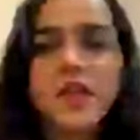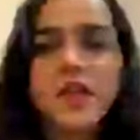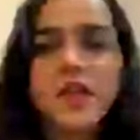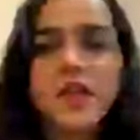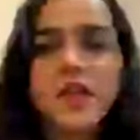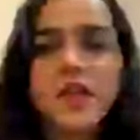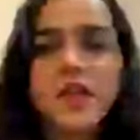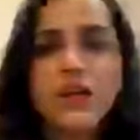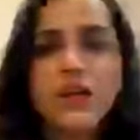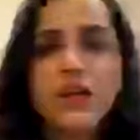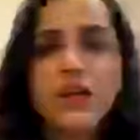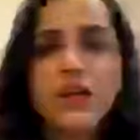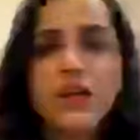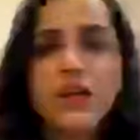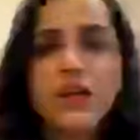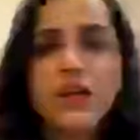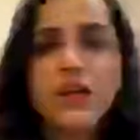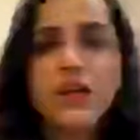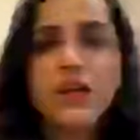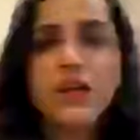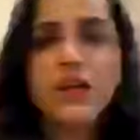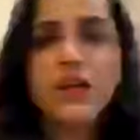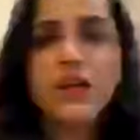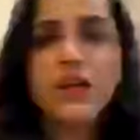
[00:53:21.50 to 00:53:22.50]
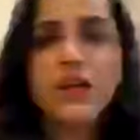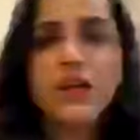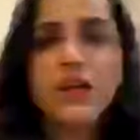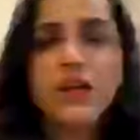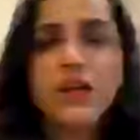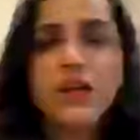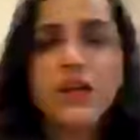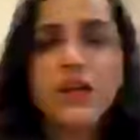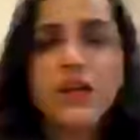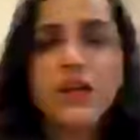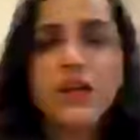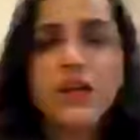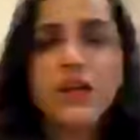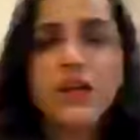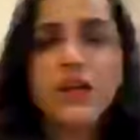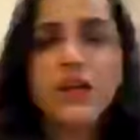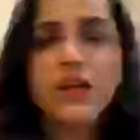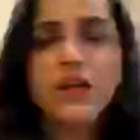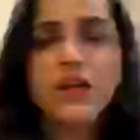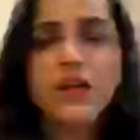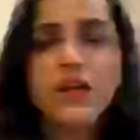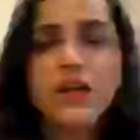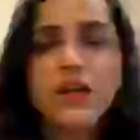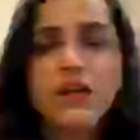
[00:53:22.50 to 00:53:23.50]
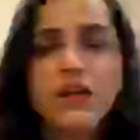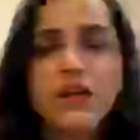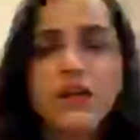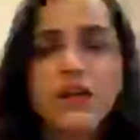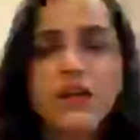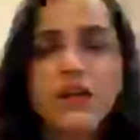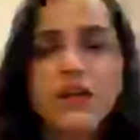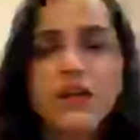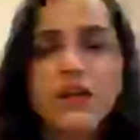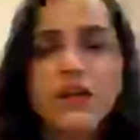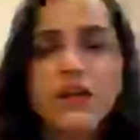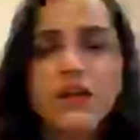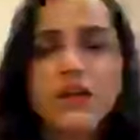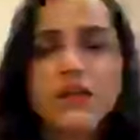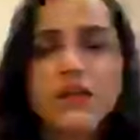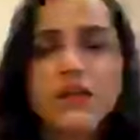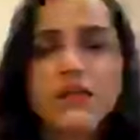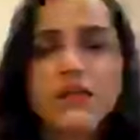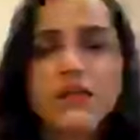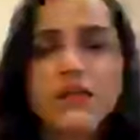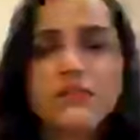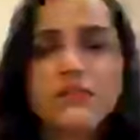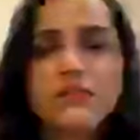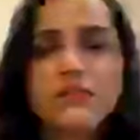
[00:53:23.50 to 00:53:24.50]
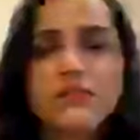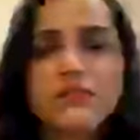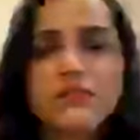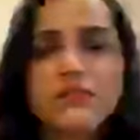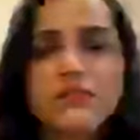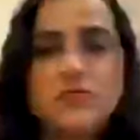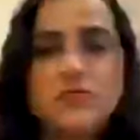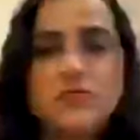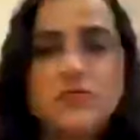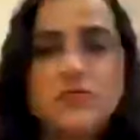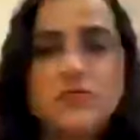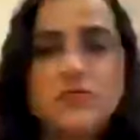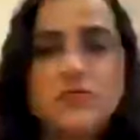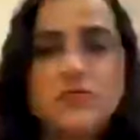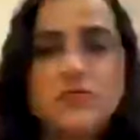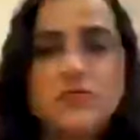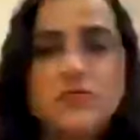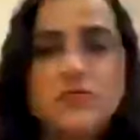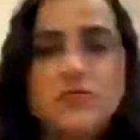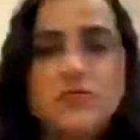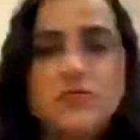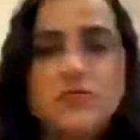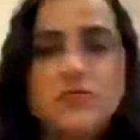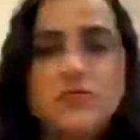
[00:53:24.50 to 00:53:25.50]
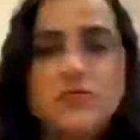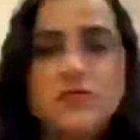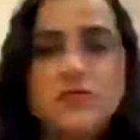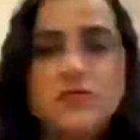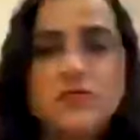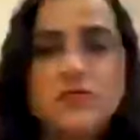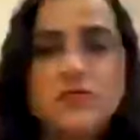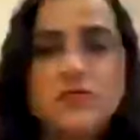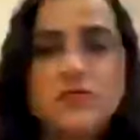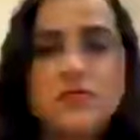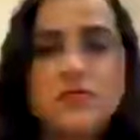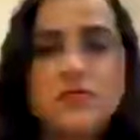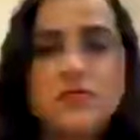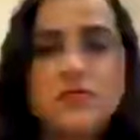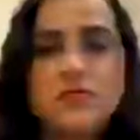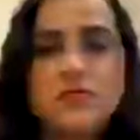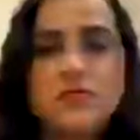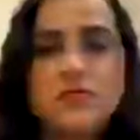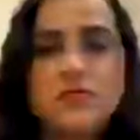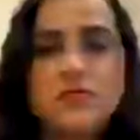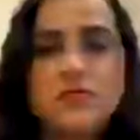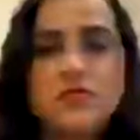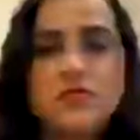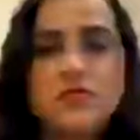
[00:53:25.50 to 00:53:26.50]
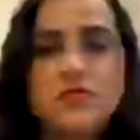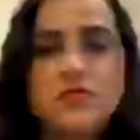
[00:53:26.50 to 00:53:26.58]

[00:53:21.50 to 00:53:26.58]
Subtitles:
The person shown says nothing.